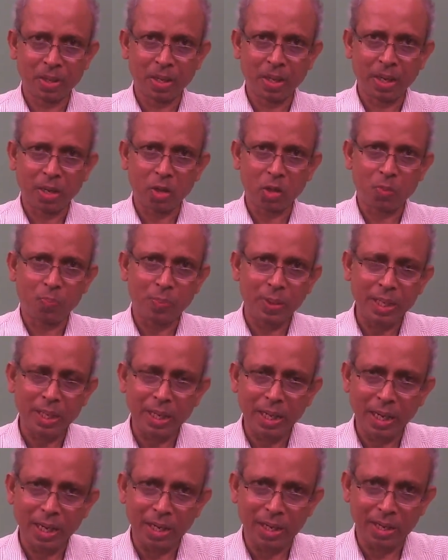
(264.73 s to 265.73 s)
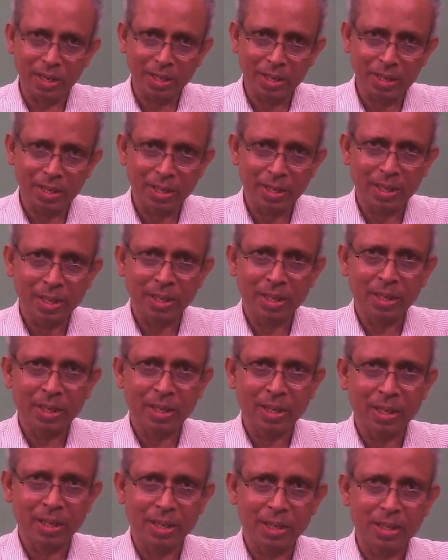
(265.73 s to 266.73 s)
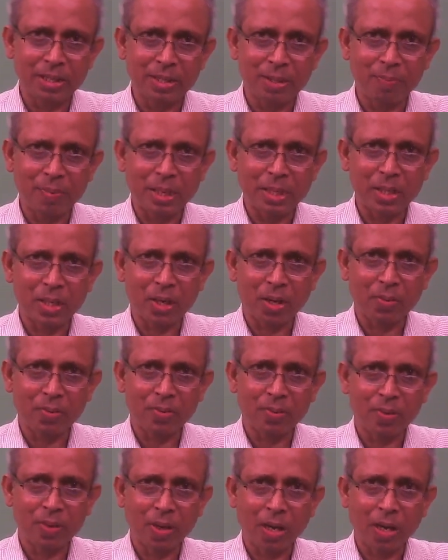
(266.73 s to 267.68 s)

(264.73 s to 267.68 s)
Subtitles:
Now, speed error is a measure of